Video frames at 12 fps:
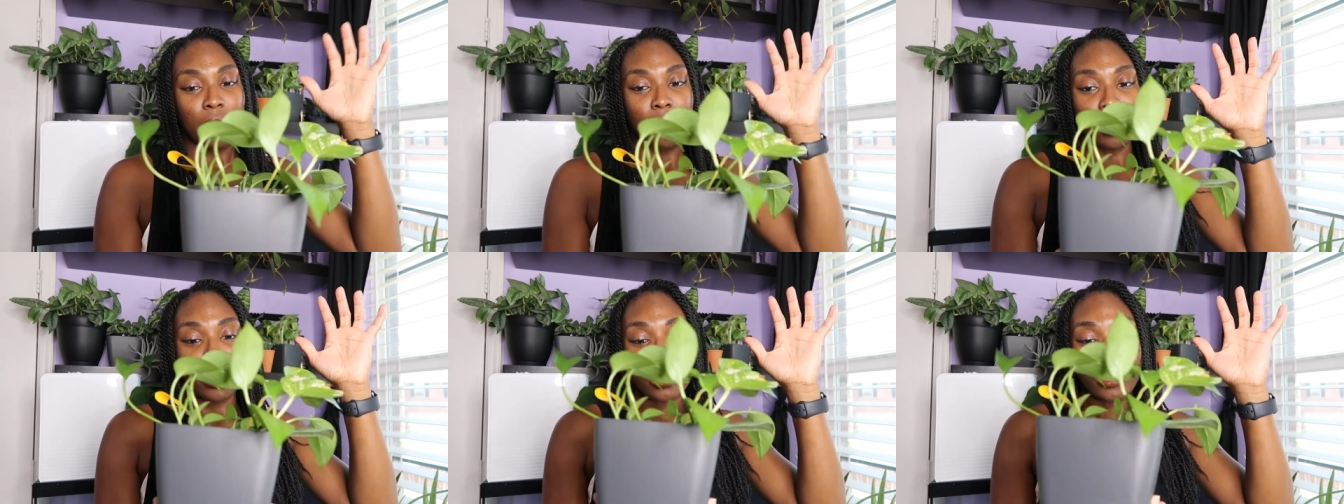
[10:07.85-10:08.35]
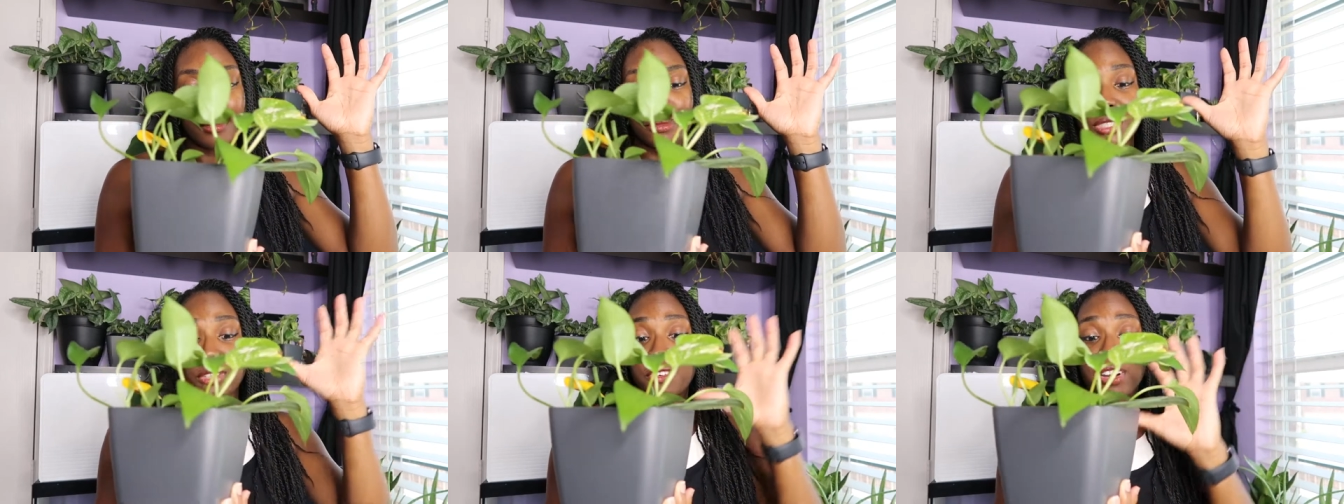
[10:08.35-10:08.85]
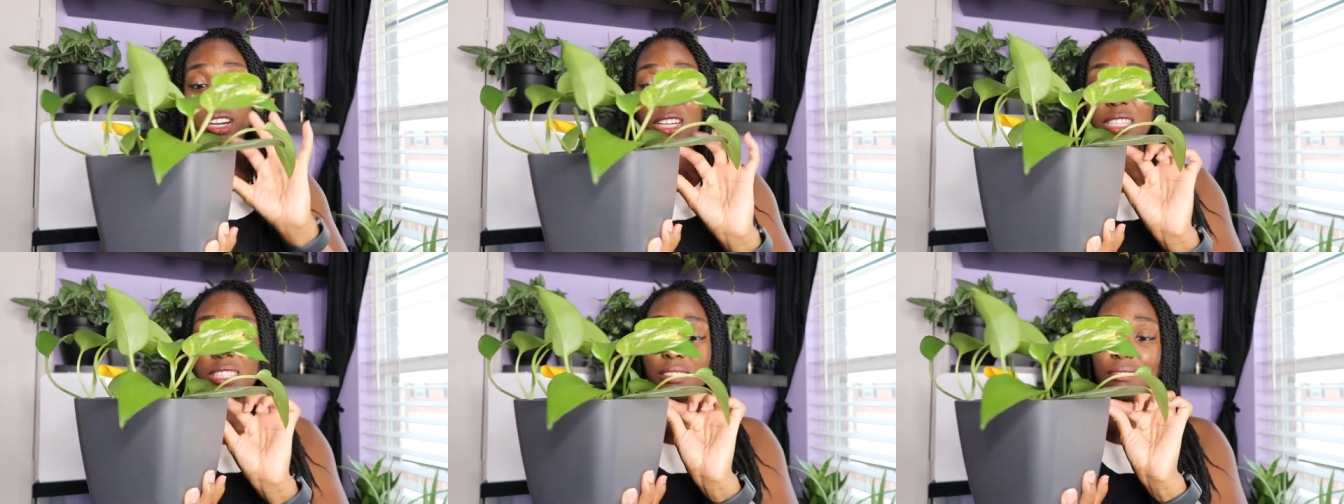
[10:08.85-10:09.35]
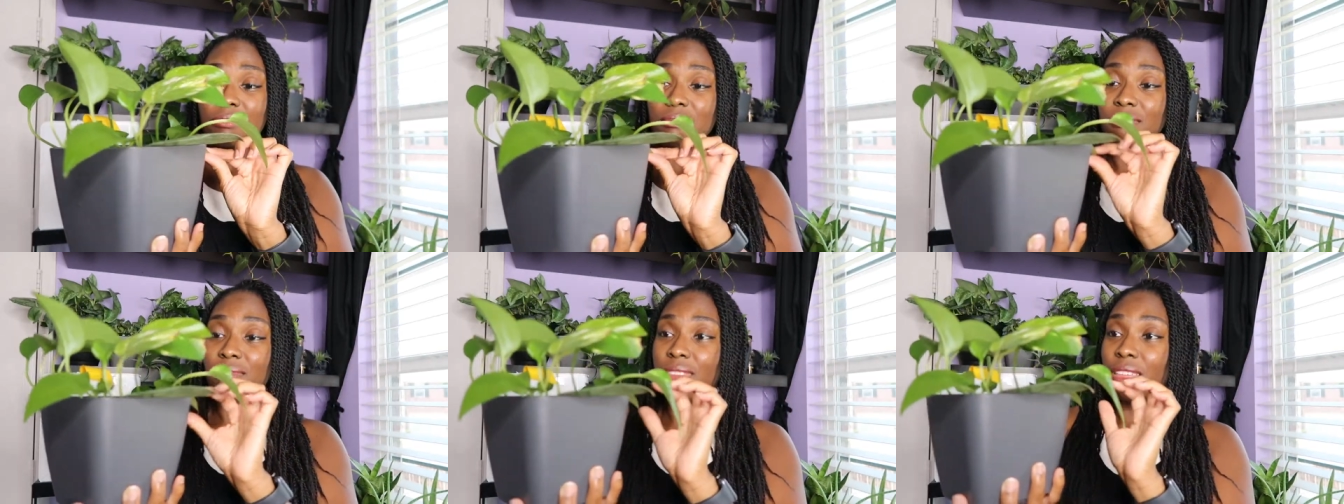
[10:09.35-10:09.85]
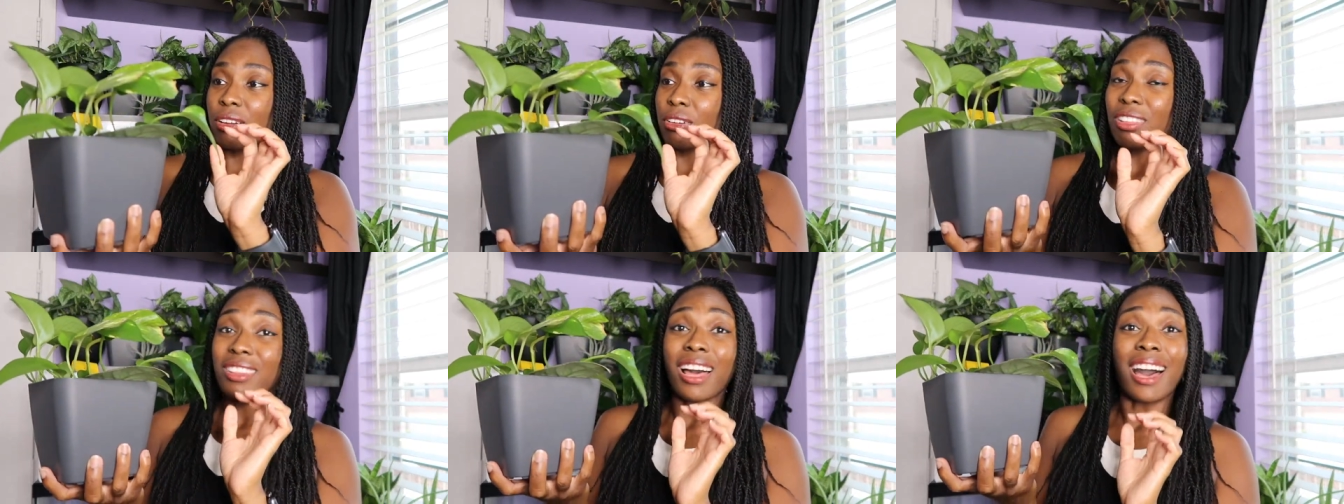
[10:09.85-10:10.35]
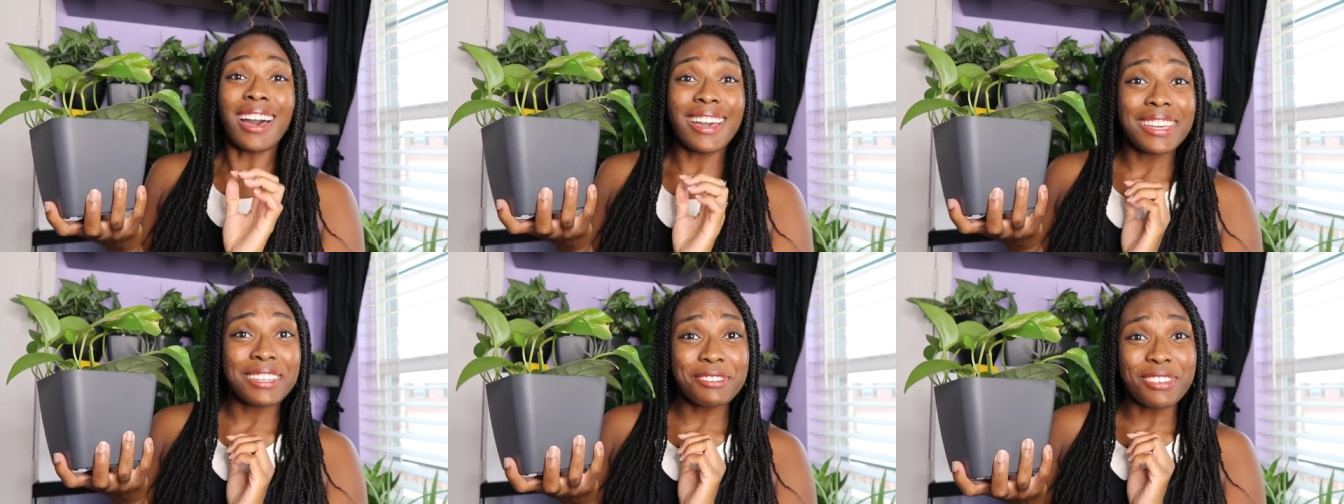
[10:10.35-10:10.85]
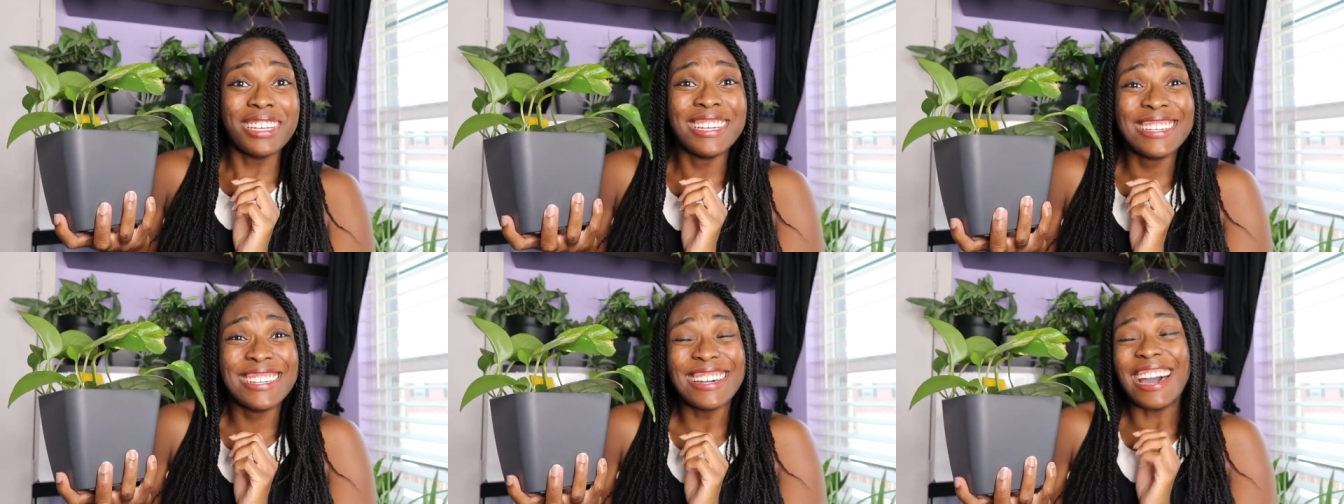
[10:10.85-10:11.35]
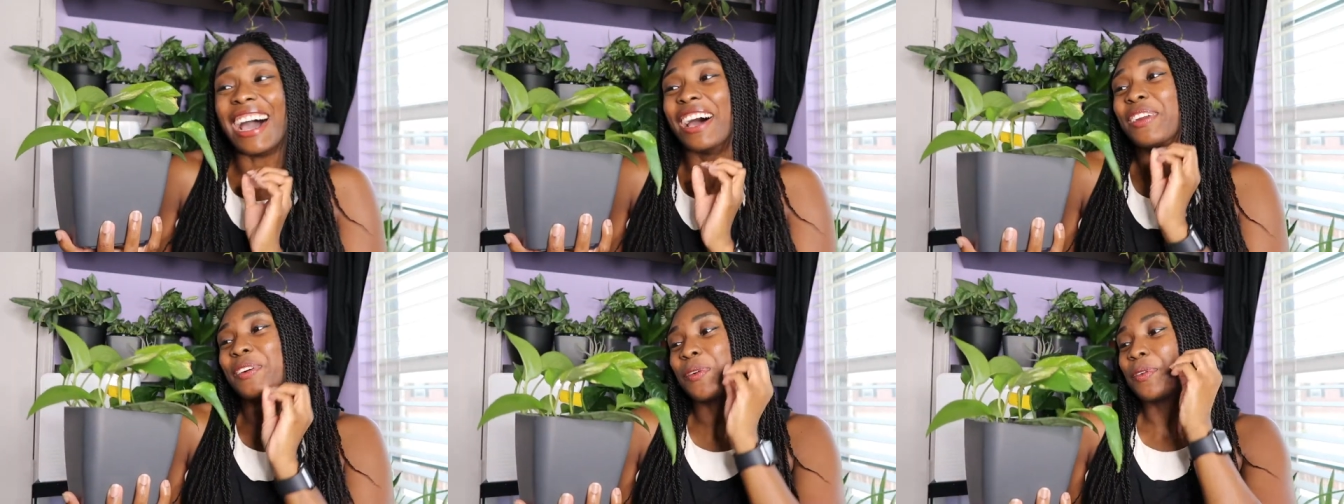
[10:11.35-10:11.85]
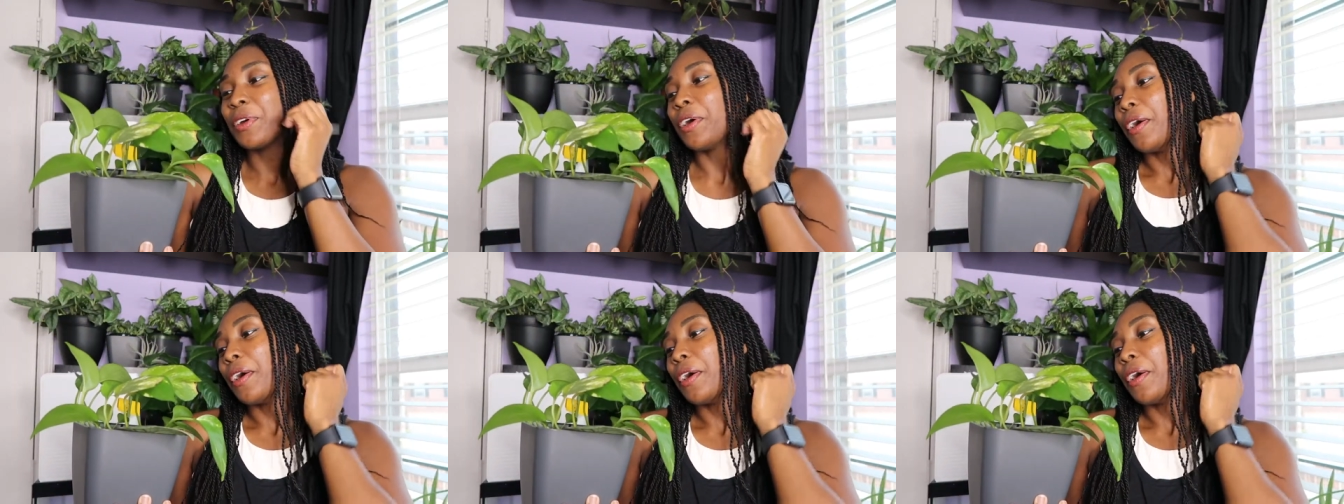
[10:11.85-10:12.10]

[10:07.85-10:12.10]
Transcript: So far, they're alive. I don't